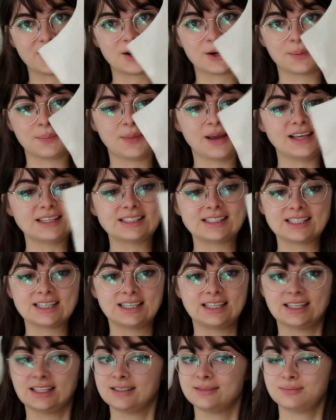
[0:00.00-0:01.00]
are
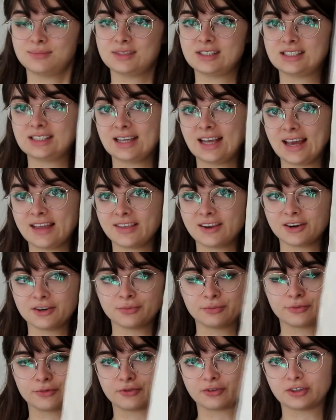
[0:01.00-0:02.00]
basted together,
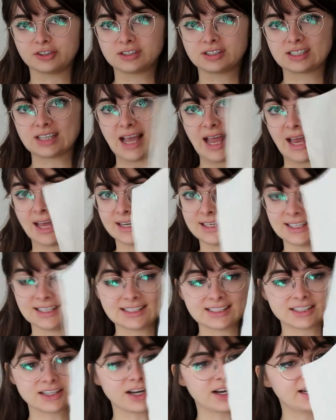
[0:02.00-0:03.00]
front and
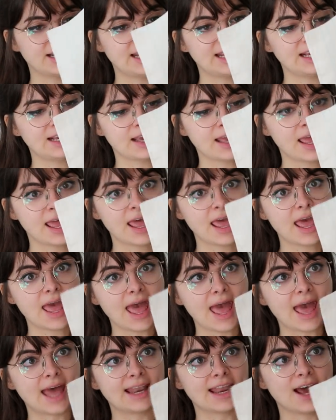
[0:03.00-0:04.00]
interlining,
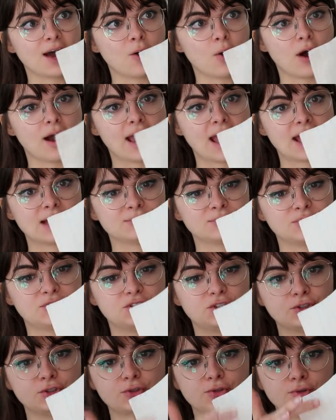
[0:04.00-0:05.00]
and now I am
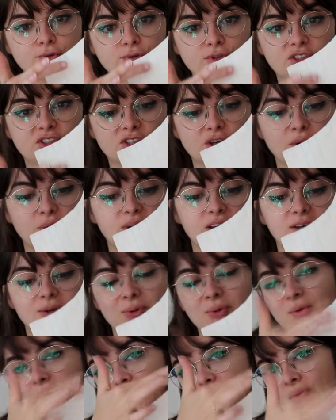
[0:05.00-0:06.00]
to sew in
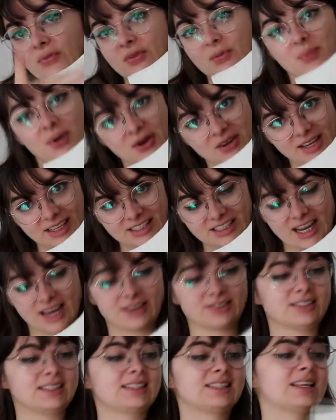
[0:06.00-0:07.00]
all of the boning
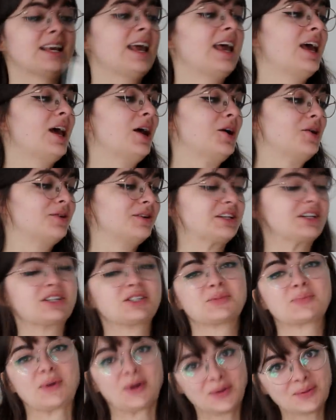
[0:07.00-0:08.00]
channels, which
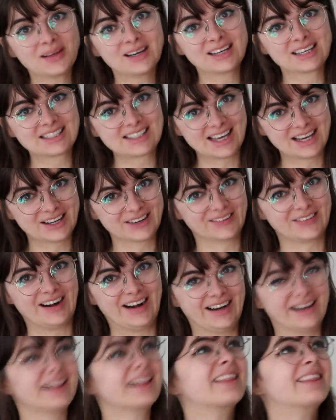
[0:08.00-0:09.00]
is probably gonna take a
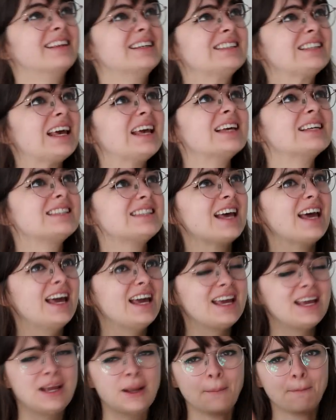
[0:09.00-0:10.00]
while. This is
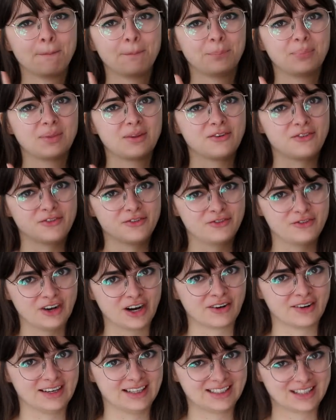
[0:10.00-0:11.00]
a
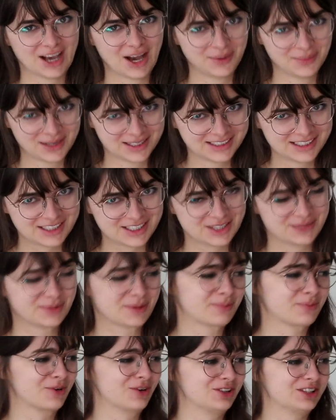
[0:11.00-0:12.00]
very
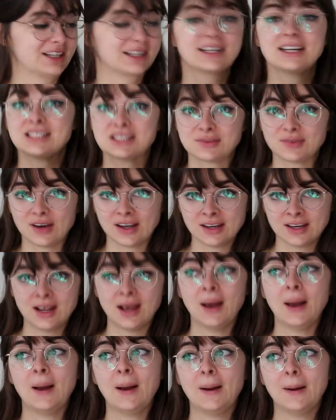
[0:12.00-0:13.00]
time-consuming project. It's fun,
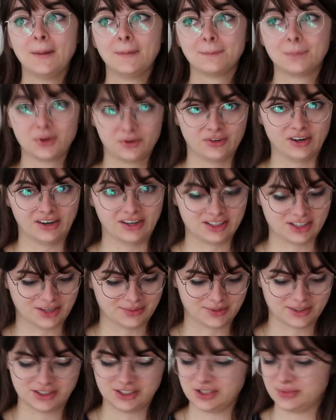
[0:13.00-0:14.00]
but very
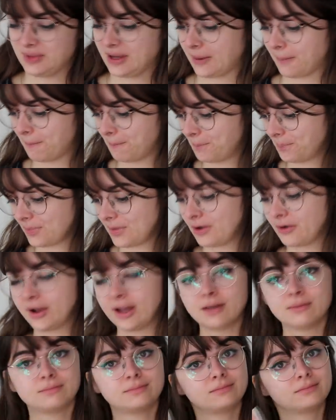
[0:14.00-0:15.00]
time-consuming.
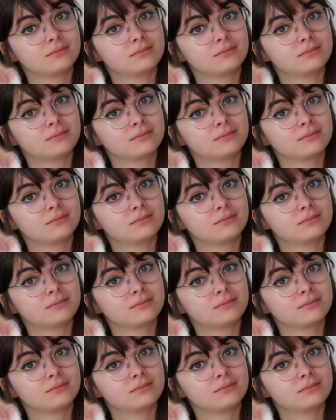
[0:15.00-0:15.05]
Okay,